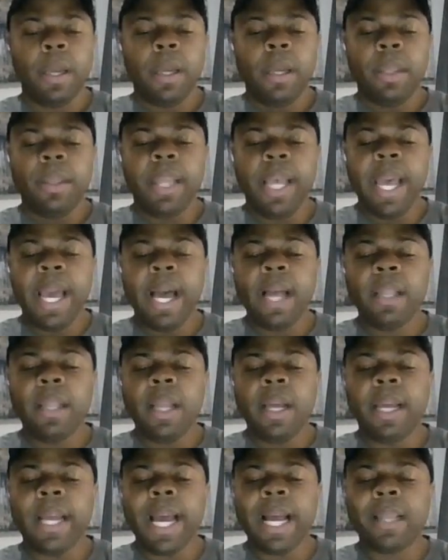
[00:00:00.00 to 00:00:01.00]

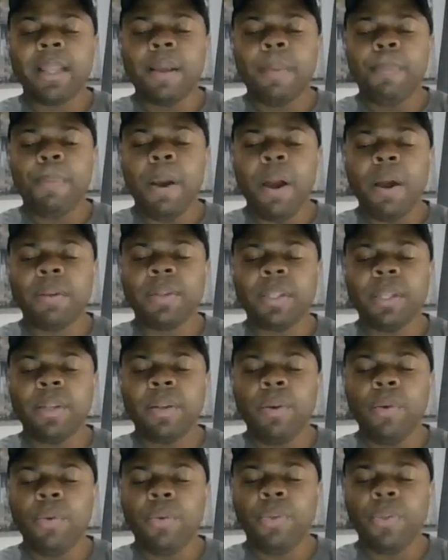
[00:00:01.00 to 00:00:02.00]
Then look at the
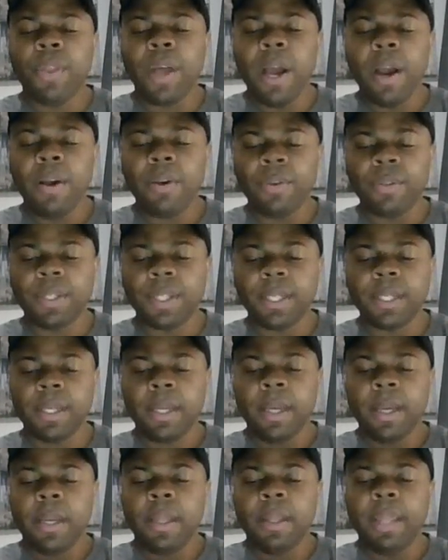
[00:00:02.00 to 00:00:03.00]
person who
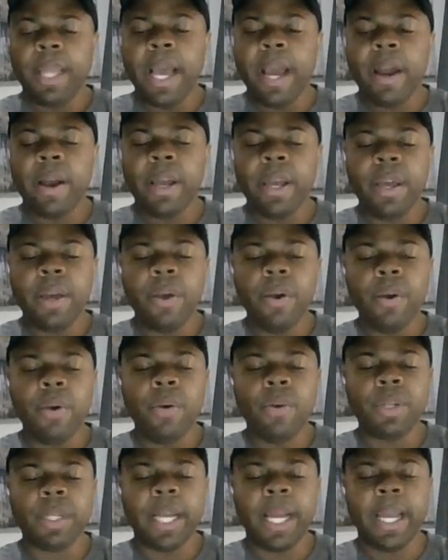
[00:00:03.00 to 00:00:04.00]
thirsts their
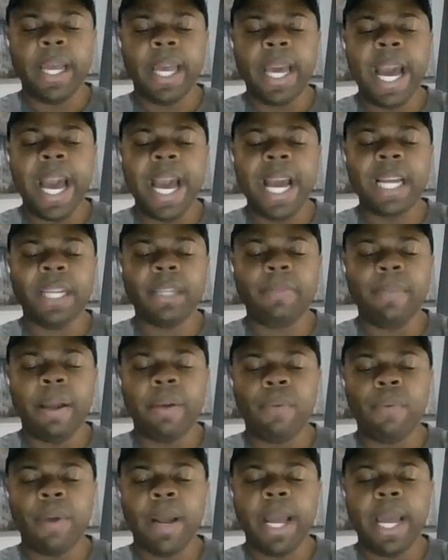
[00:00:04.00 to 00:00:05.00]
huge
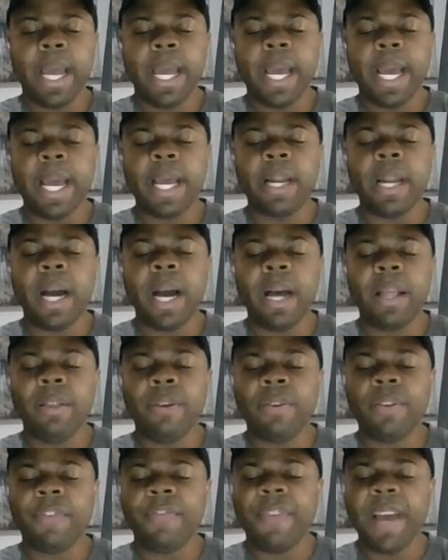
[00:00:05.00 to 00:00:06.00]
engagement ring in
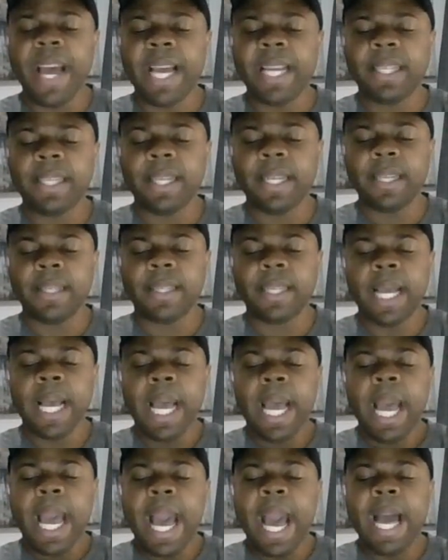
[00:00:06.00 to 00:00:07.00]
others' faces
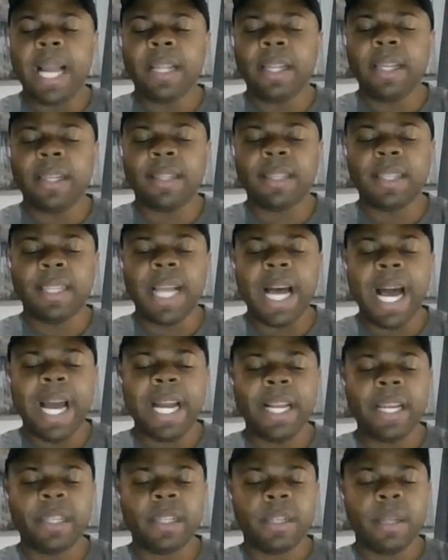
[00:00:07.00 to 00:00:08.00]
at the
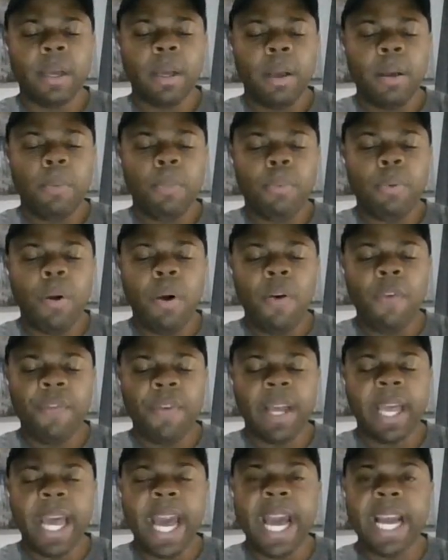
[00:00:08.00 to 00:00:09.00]
slightest
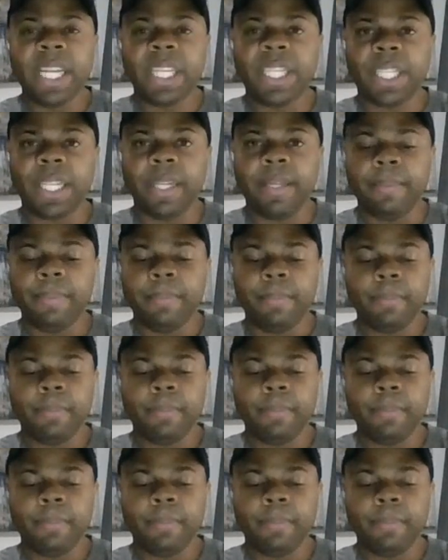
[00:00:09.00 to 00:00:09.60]
provocation.